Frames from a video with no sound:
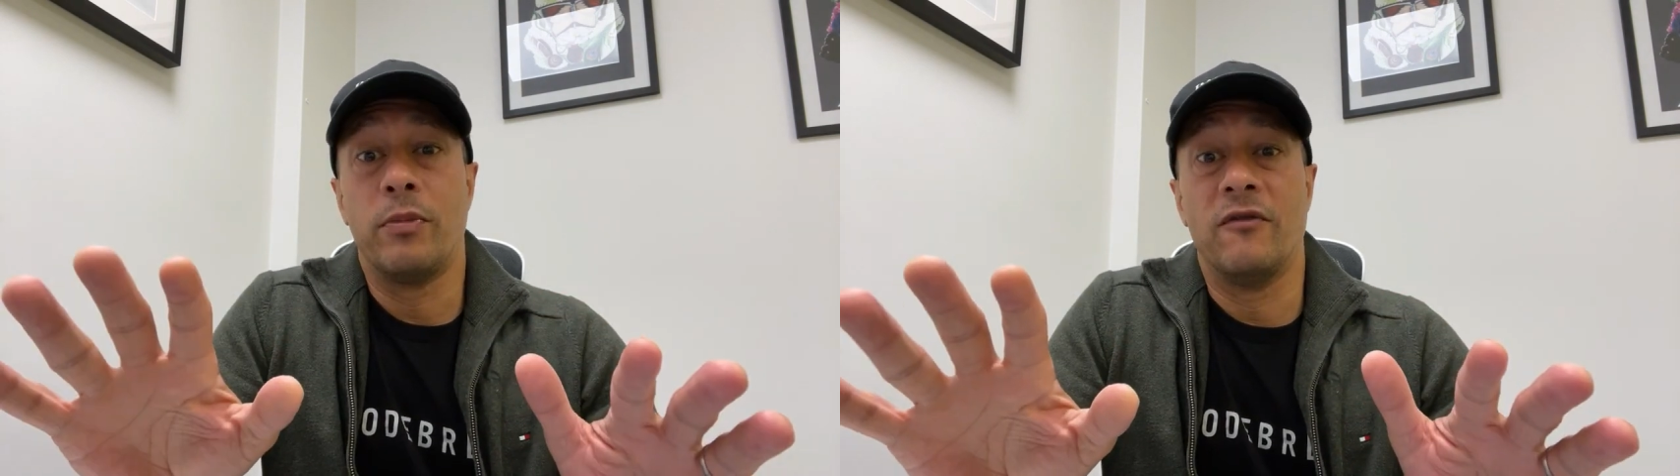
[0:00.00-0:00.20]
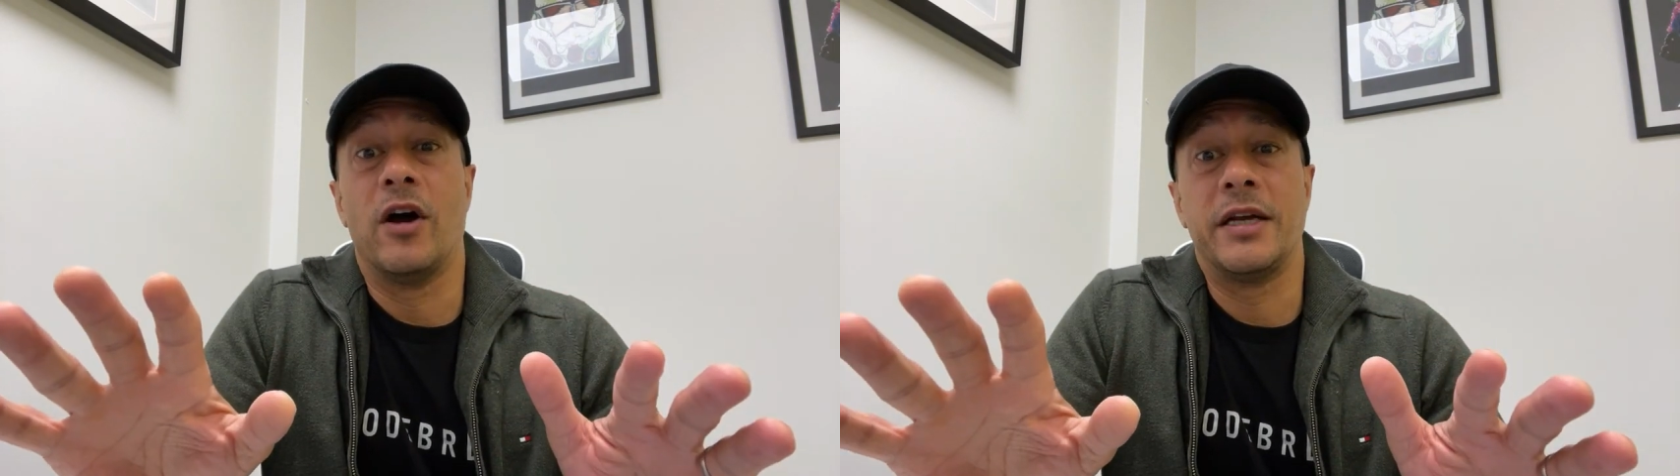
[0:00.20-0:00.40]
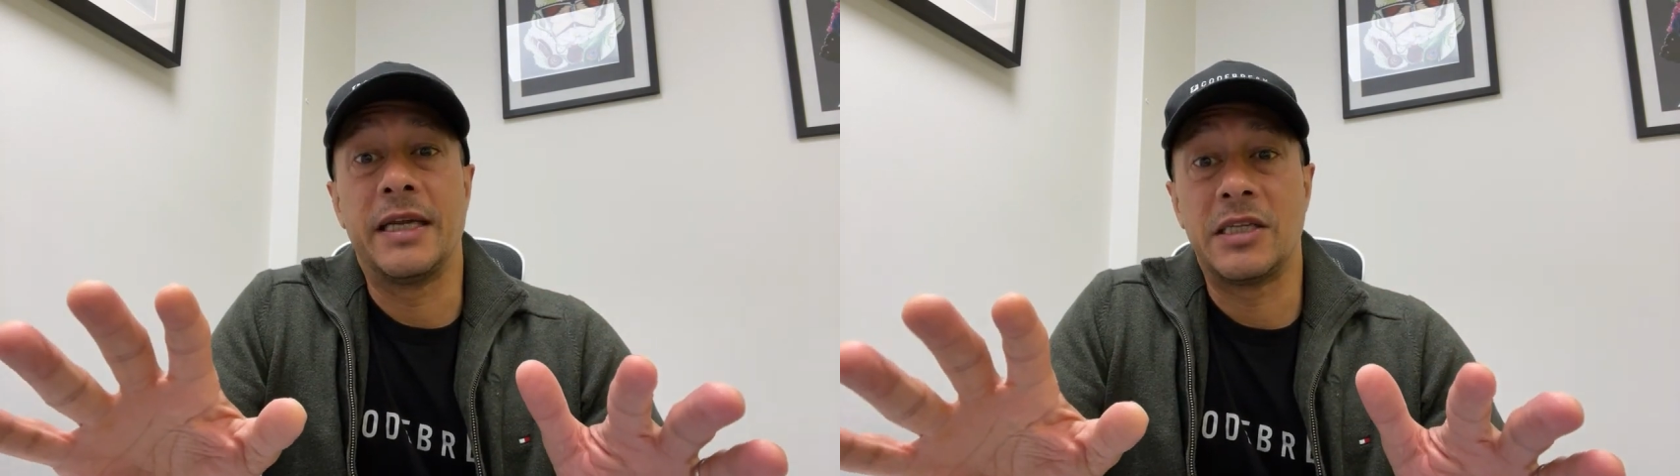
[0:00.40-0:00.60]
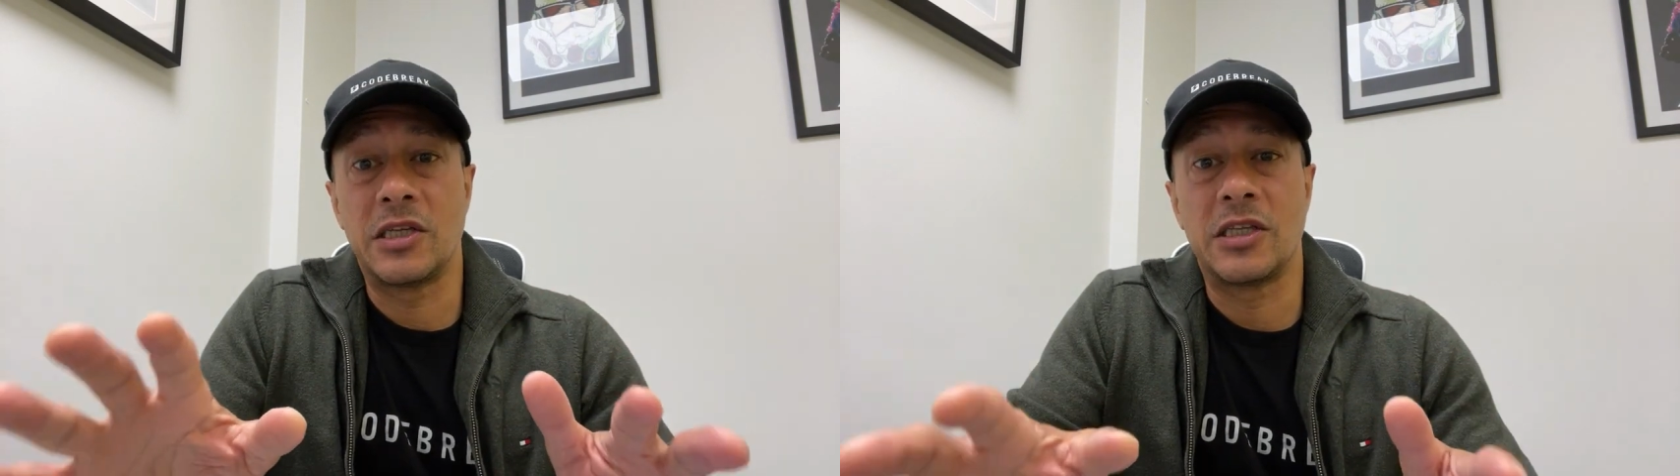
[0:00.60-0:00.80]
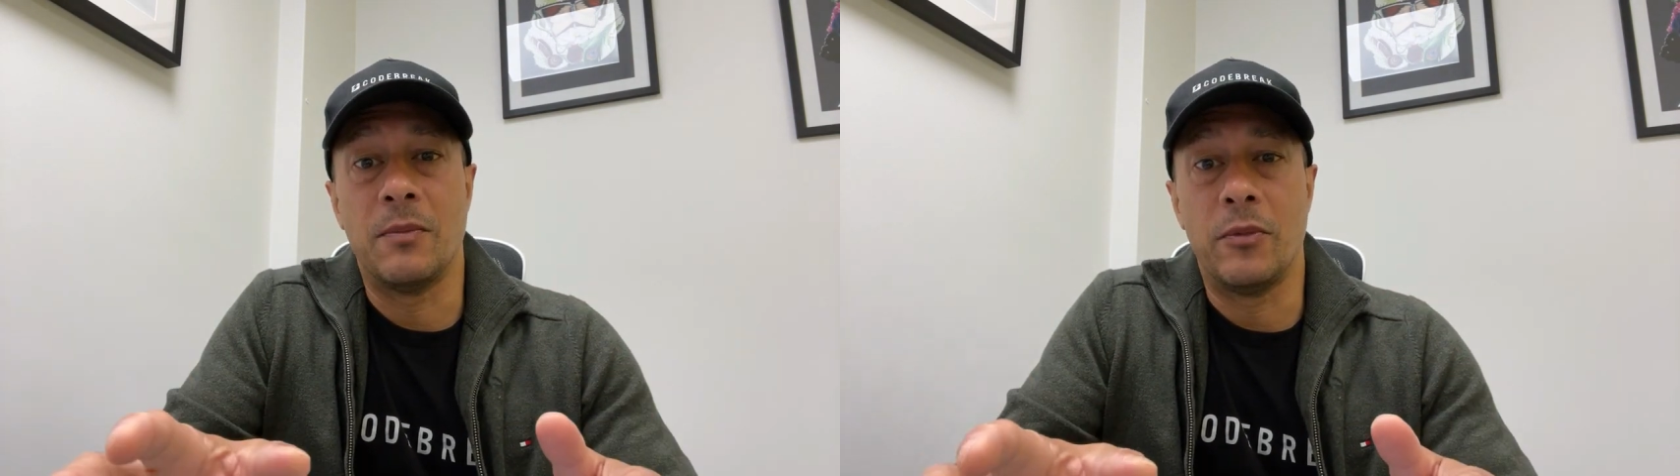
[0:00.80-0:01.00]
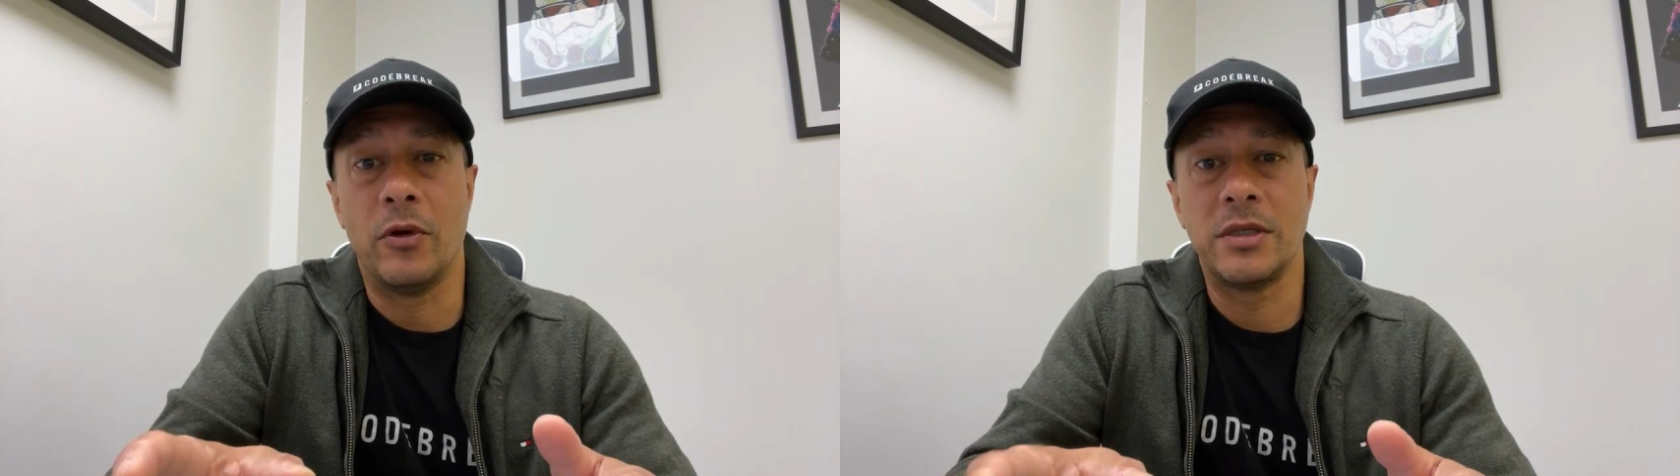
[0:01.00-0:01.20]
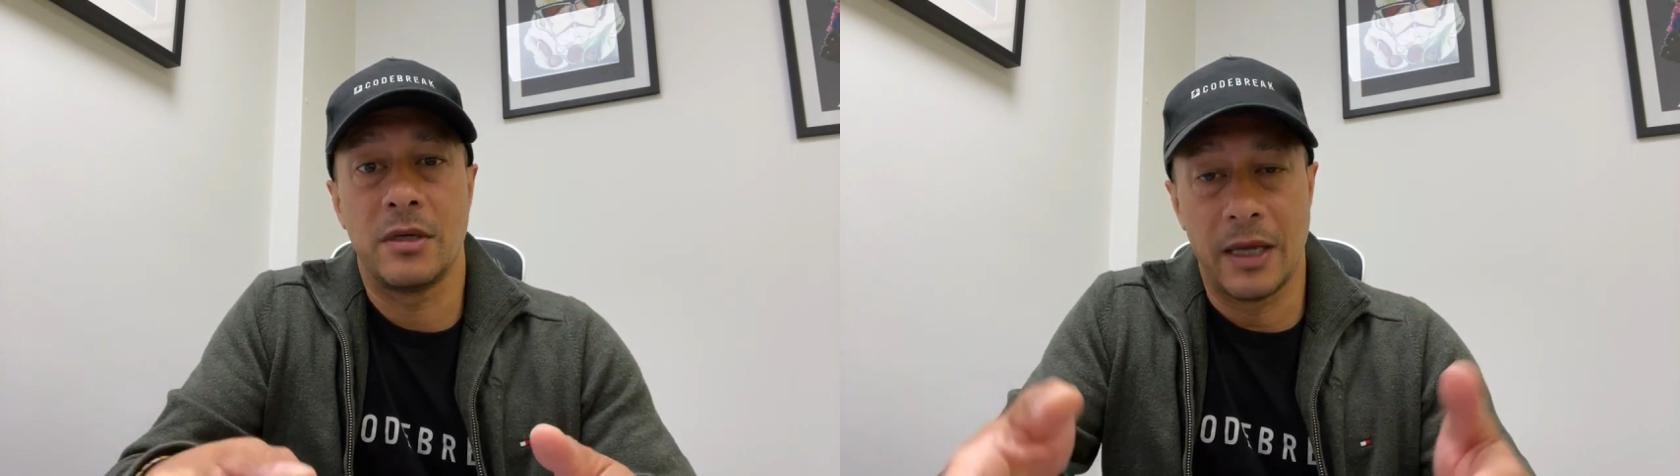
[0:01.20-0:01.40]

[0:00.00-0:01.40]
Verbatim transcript: providing it at some point